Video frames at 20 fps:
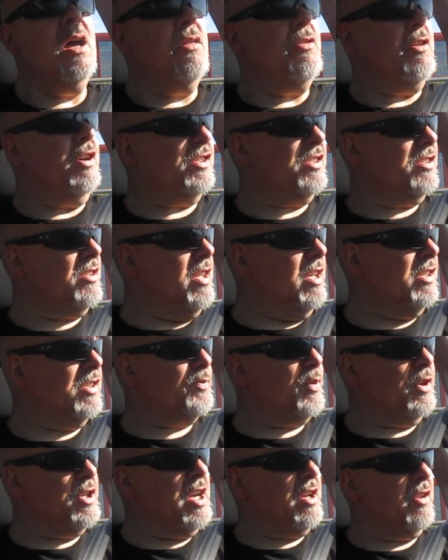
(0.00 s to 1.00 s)
This
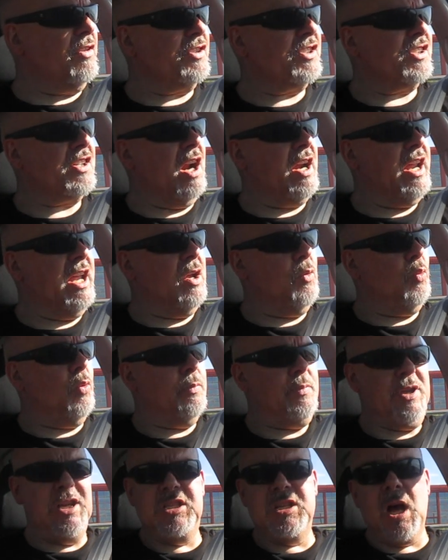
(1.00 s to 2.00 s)
particular study
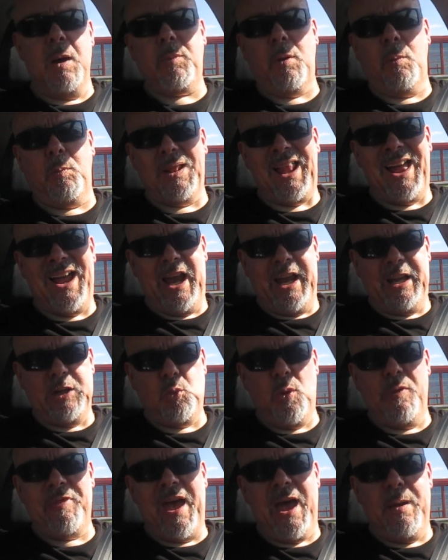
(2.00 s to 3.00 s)
would be double blind.
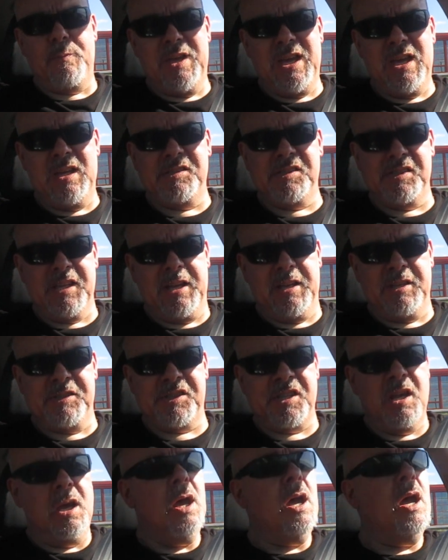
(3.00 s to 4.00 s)
What that means
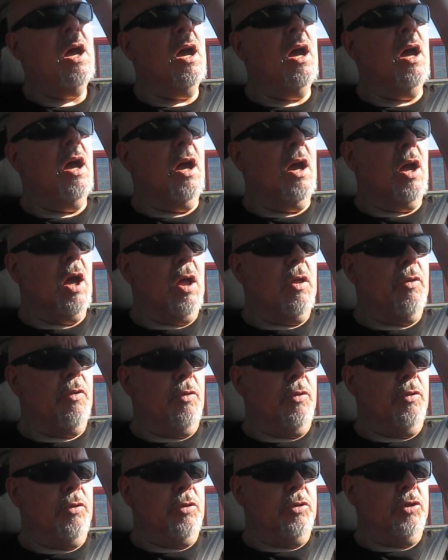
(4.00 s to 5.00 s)
is
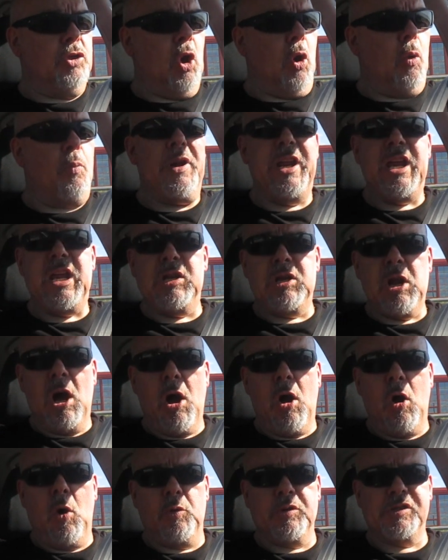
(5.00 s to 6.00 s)
nobody
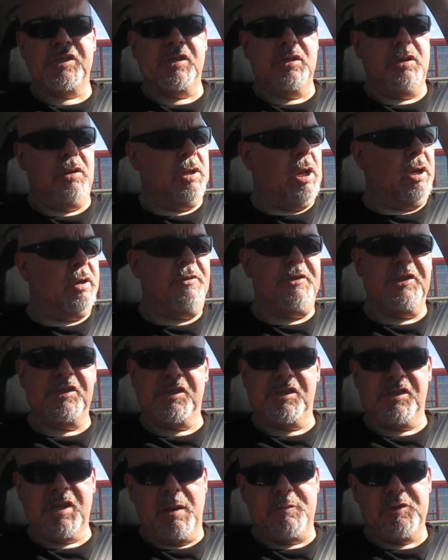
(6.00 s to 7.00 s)
knows, none of the
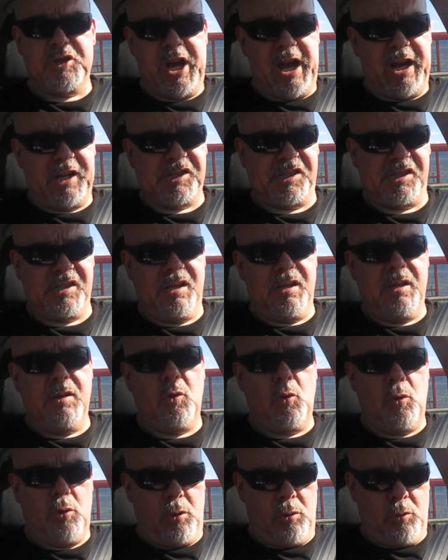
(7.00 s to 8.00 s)
subjects,
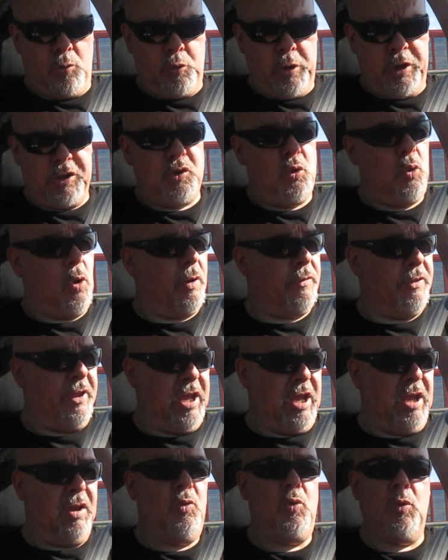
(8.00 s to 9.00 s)
who are
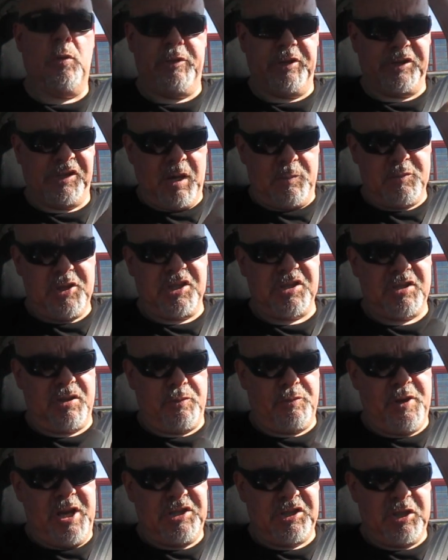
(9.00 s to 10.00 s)
the subjects of
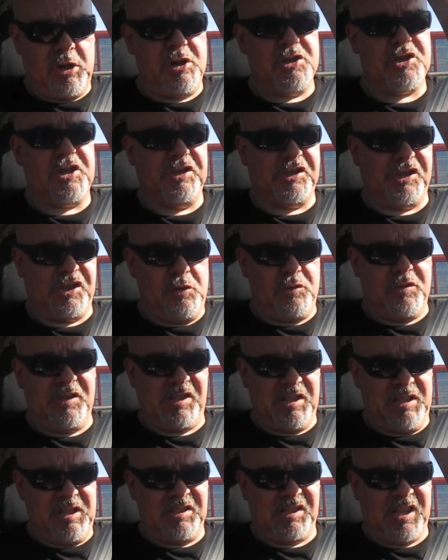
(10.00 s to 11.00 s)
the research, the
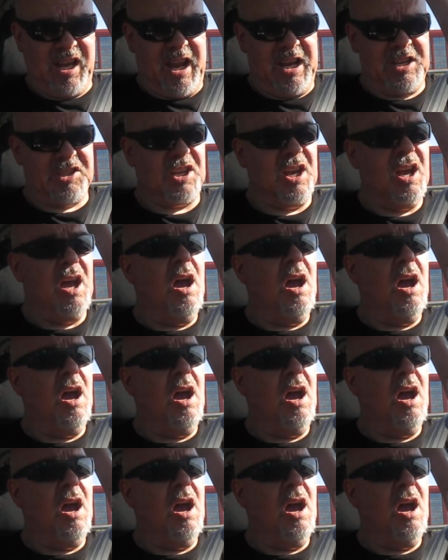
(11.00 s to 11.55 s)
students in this case,